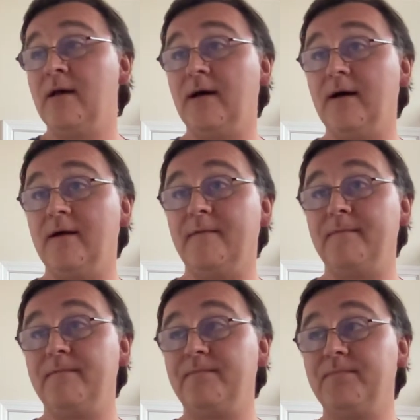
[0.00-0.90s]

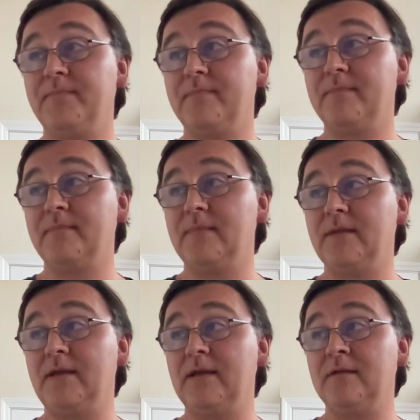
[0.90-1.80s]
um,
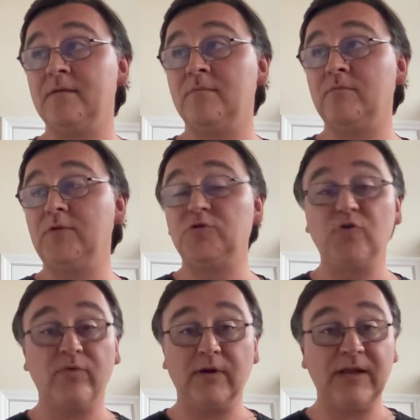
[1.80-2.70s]
in
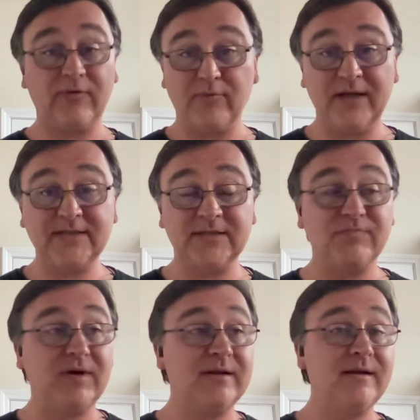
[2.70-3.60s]
YouTube or any other places.
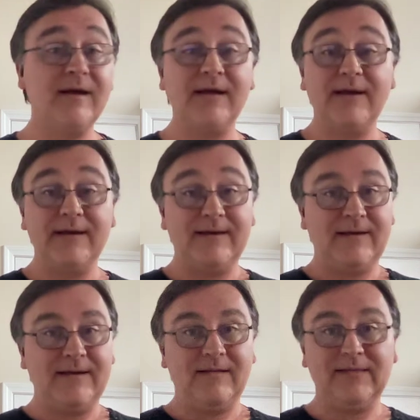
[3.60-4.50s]
But
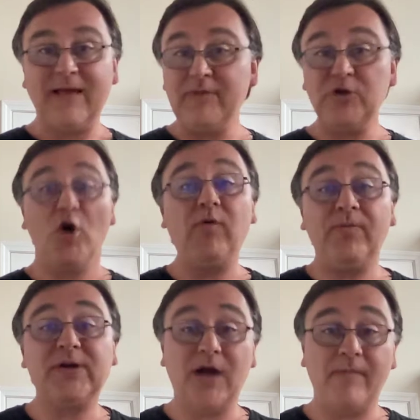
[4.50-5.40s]
let me know in
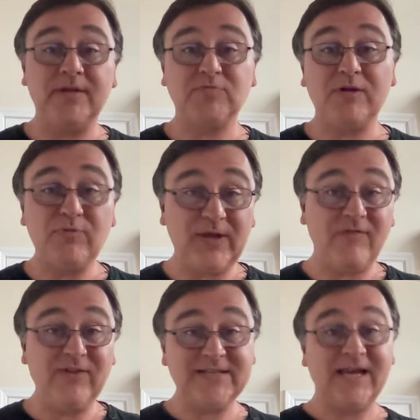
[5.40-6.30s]
the comments what you think
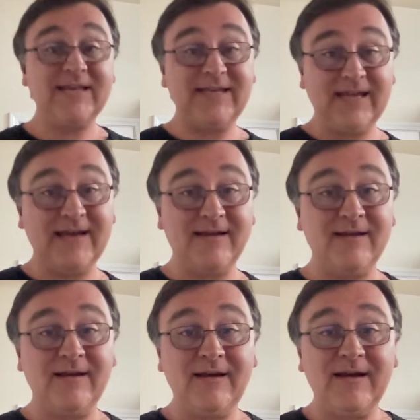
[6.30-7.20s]
of this idea.
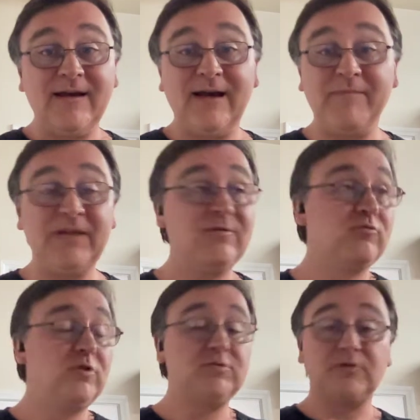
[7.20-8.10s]
I mean, the
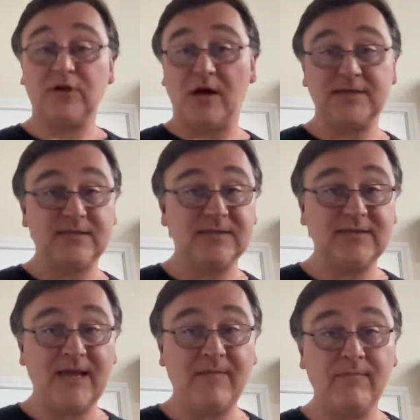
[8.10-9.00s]
runes would cost the
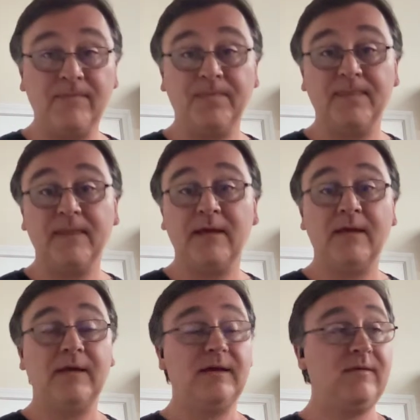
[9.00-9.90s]
same.
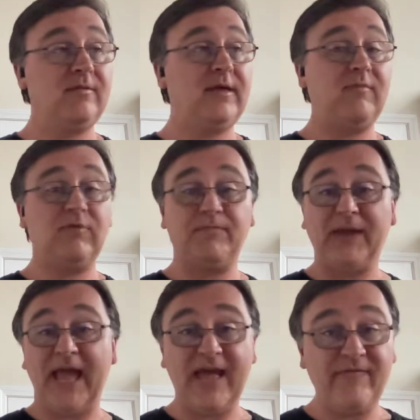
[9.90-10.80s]
They would
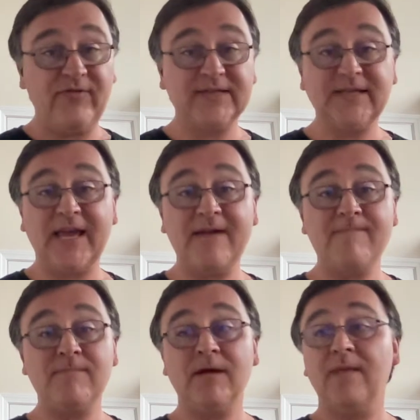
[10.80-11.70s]
behave the
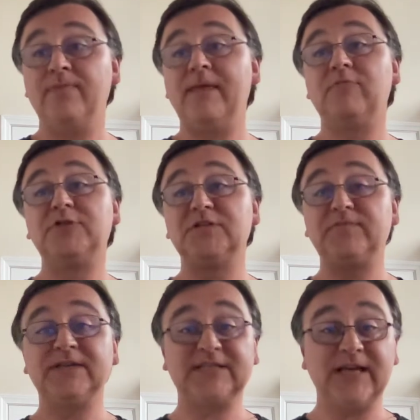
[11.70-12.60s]
same. They would just
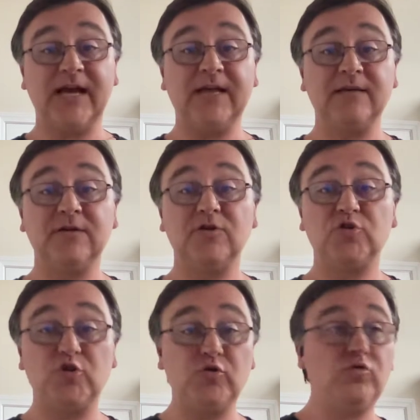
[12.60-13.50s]
be assigned
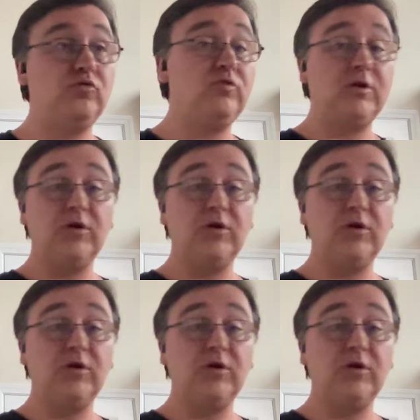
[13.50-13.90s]
to